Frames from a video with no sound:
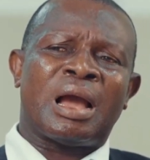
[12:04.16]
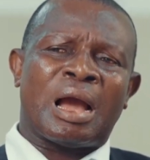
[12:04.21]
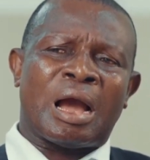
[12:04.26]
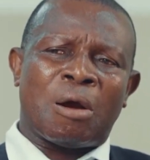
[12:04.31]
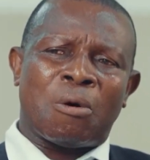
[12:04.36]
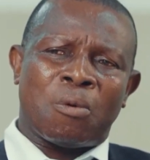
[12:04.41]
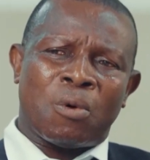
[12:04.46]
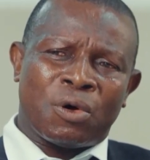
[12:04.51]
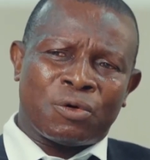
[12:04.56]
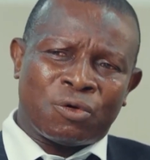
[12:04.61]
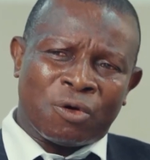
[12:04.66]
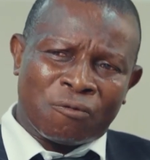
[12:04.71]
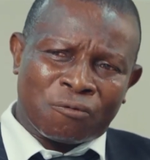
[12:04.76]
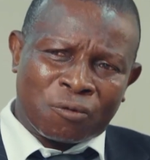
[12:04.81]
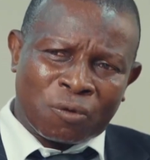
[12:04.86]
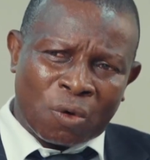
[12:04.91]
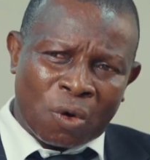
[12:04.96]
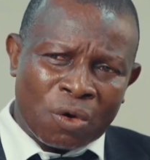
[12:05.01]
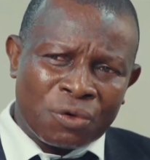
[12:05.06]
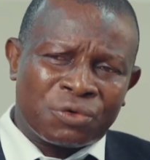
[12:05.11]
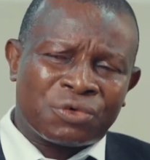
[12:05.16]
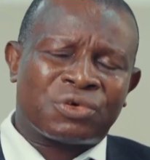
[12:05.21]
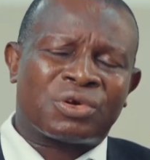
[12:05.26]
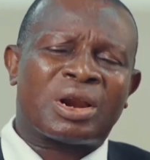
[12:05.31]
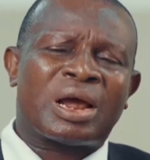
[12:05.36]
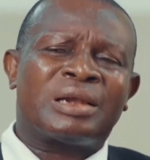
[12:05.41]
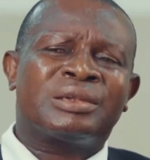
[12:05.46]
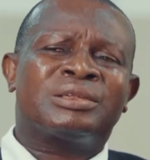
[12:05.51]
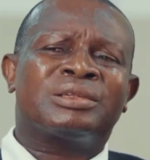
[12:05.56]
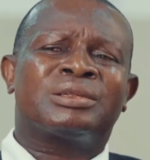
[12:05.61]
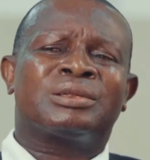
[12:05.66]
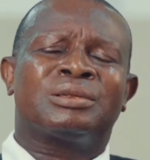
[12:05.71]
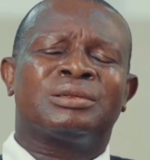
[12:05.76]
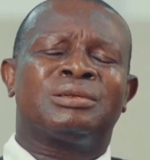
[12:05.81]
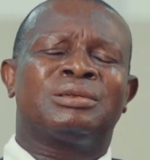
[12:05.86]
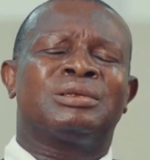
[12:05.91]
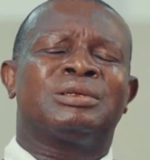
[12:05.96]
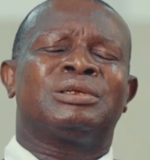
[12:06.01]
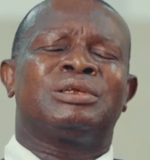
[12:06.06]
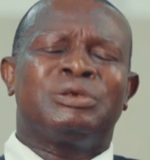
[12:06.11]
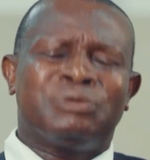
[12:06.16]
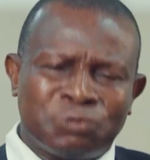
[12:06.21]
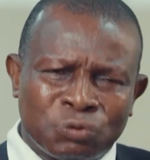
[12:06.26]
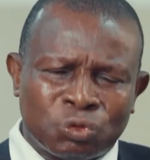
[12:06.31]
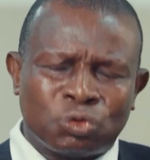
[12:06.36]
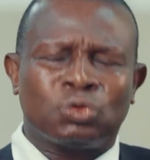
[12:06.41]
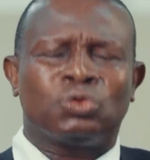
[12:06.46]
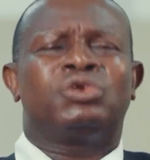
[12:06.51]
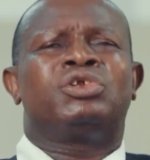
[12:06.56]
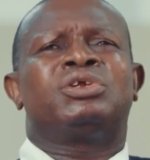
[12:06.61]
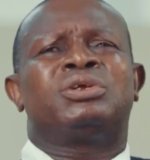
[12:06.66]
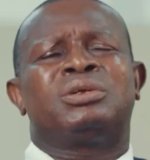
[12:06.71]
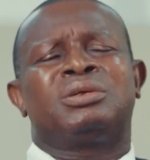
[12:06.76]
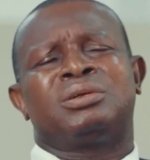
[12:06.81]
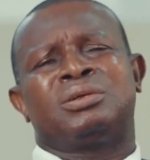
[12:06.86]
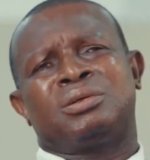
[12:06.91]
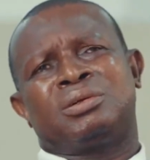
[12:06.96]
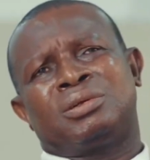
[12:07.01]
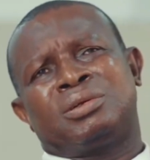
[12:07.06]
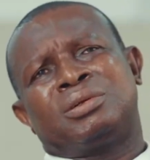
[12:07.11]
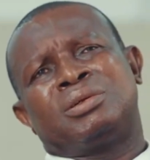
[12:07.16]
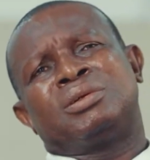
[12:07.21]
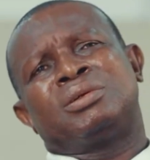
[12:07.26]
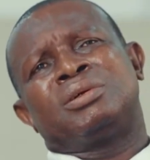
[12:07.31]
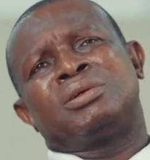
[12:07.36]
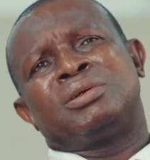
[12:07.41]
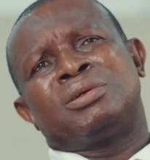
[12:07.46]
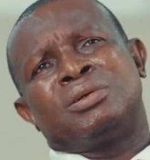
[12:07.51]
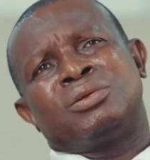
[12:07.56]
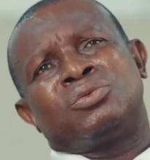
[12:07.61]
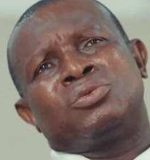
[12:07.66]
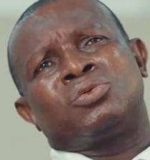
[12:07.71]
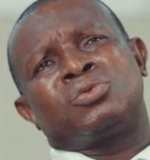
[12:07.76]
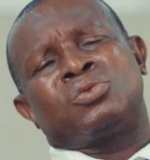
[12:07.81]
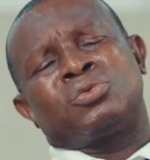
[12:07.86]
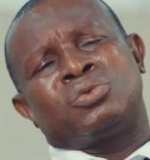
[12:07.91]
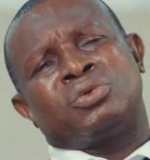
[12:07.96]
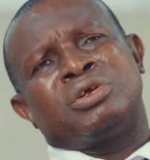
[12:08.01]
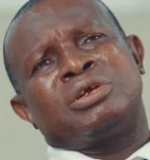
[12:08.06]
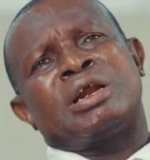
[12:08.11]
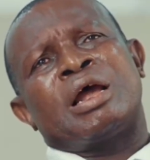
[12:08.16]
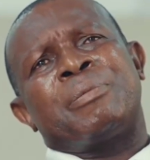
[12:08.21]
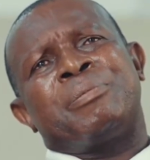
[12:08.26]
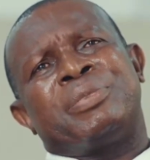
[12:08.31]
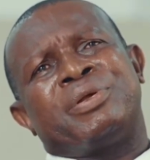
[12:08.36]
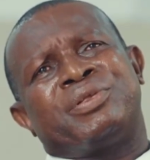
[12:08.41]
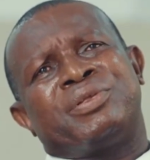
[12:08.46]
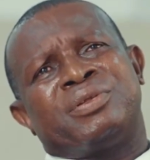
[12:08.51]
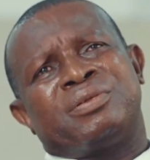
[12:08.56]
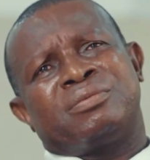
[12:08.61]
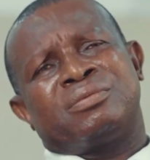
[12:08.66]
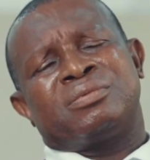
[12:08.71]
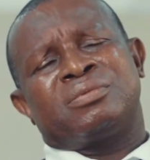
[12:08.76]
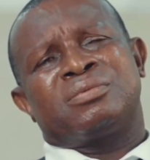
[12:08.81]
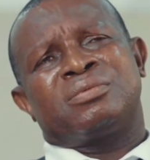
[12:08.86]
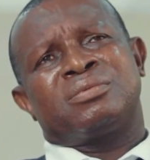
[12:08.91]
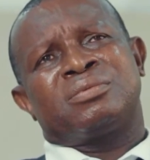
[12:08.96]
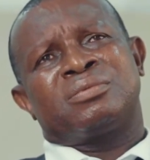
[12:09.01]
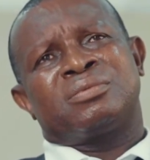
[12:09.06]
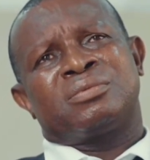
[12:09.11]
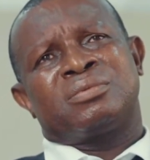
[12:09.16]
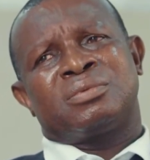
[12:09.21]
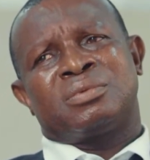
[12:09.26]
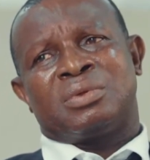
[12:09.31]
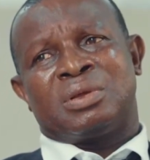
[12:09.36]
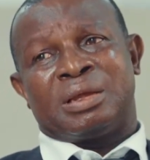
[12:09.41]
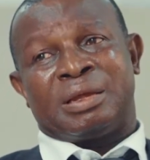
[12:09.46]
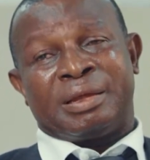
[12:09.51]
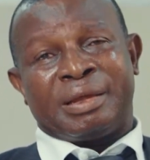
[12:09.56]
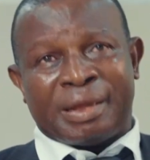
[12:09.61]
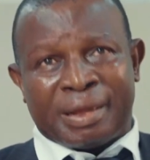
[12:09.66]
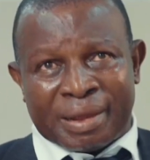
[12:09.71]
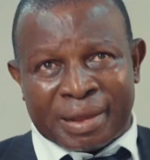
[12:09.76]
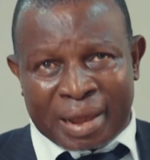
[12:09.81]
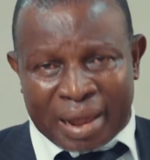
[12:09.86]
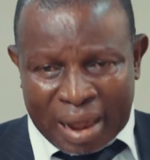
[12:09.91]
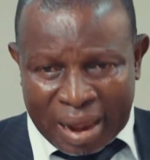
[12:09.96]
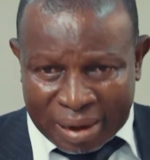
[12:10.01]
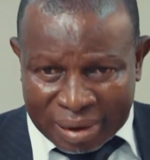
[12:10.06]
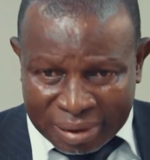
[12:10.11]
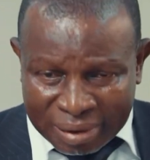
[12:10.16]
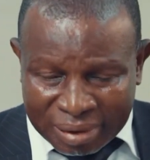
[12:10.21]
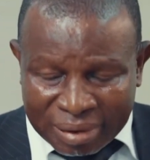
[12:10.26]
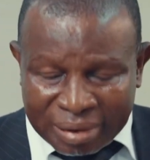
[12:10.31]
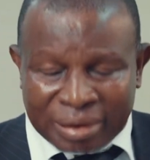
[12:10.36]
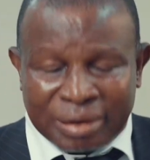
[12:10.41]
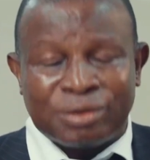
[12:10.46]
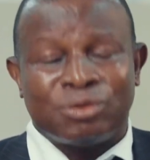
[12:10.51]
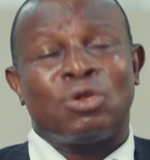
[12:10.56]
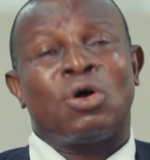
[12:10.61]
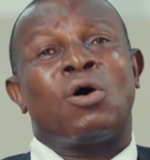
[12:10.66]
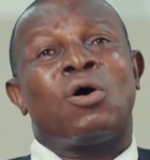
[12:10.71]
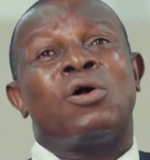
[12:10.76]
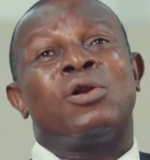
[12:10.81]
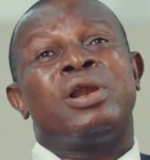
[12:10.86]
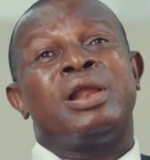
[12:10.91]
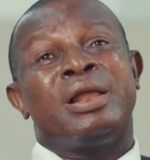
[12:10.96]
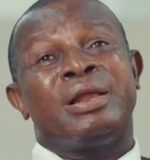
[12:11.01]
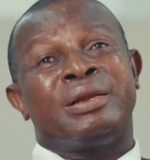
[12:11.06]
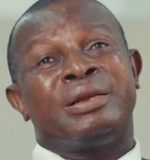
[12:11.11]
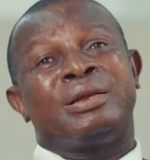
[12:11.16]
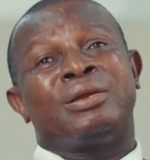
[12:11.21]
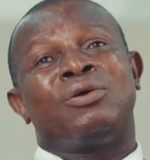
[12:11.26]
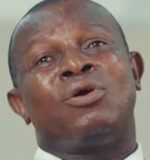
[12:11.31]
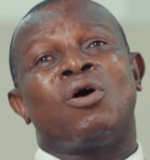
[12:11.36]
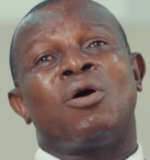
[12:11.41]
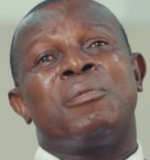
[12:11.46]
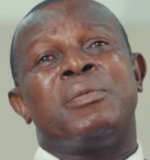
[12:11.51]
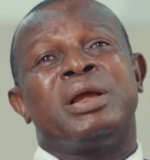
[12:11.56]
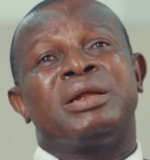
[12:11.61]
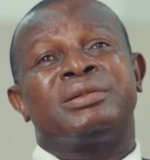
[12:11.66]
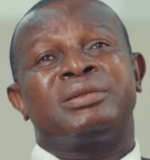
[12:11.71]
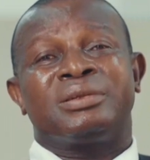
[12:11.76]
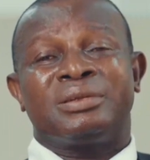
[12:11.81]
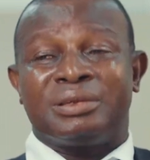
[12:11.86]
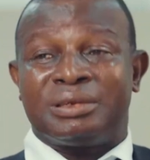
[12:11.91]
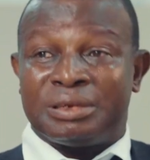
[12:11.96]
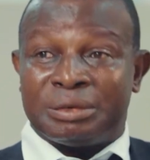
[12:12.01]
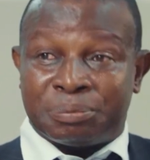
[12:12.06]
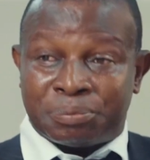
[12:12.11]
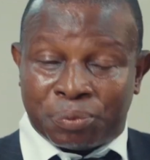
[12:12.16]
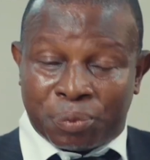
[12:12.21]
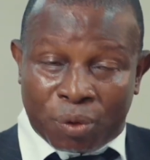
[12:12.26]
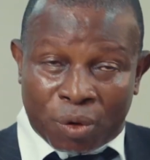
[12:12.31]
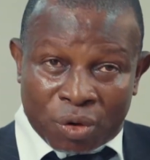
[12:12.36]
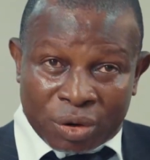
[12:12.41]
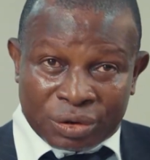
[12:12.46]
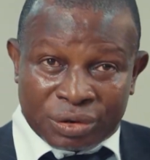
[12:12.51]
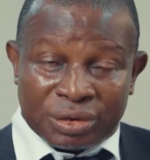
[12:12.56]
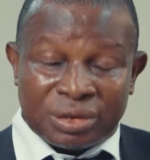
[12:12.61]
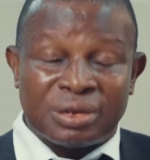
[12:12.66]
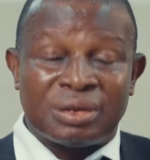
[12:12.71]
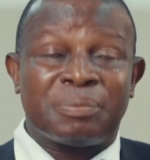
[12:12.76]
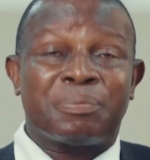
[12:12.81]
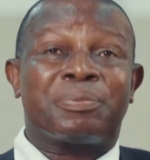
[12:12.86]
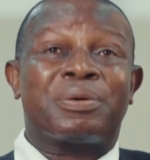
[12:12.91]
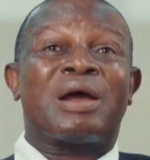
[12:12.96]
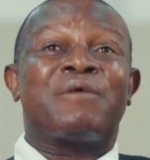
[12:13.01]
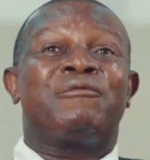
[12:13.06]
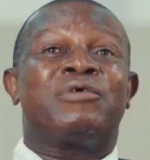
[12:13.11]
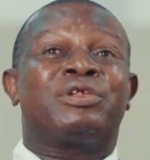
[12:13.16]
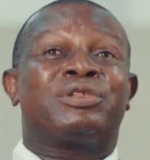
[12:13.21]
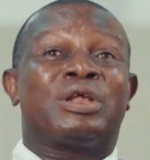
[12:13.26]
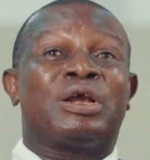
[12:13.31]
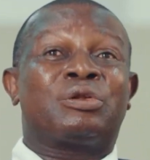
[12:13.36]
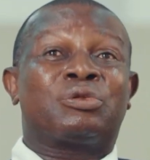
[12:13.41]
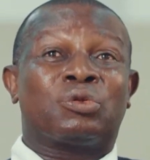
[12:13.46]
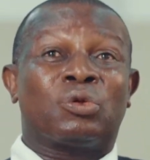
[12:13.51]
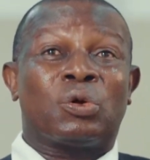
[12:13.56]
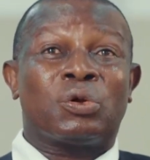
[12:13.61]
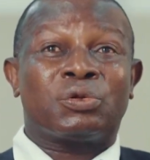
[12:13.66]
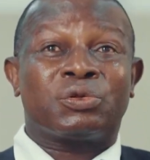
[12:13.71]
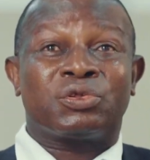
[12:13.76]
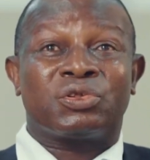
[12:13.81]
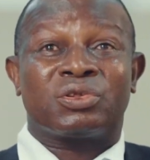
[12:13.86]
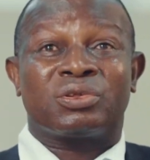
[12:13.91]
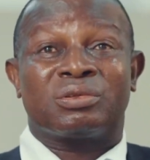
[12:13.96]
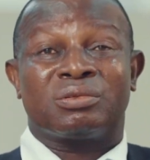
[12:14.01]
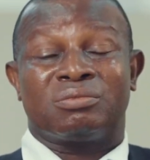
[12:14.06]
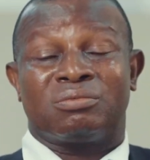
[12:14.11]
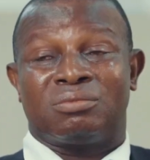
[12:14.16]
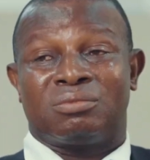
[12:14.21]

award of contracts, even to the right person. And it's not only in the government, the private sectors